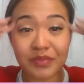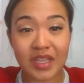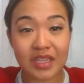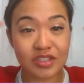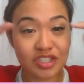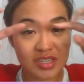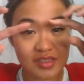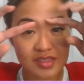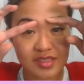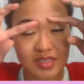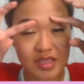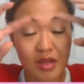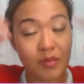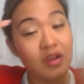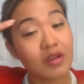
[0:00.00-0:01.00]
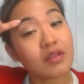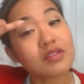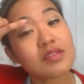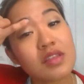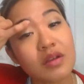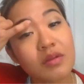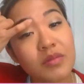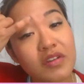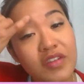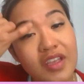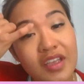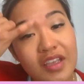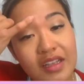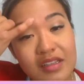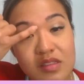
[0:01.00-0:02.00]
It's just some of
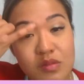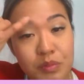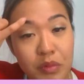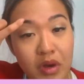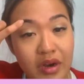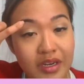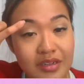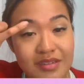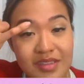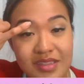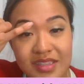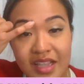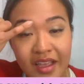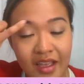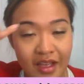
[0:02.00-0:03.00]
it is sparse.